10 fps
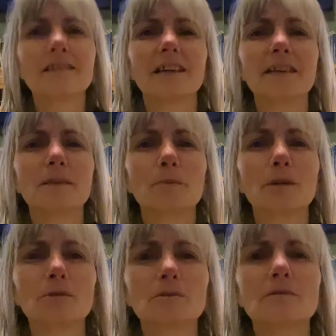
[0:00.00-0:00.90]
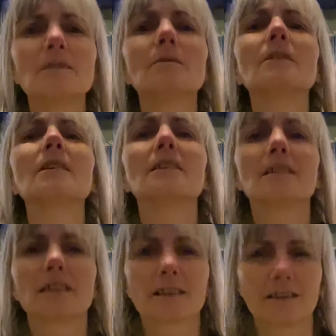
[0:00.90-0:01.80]
in the middle. We're all going
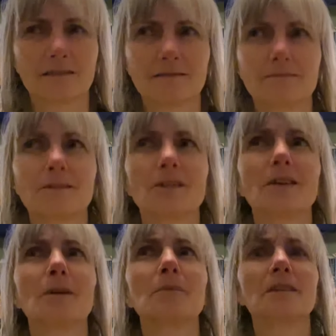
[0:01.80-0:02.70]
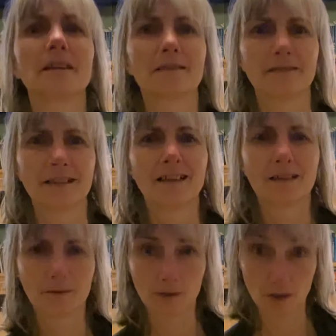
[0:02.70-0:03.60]
like that. I'm going up and down.
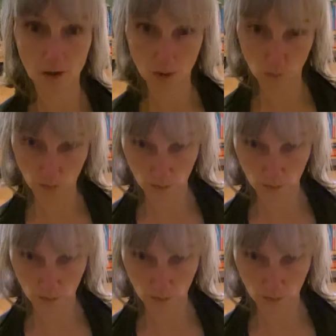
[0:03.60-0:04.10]
Can you go all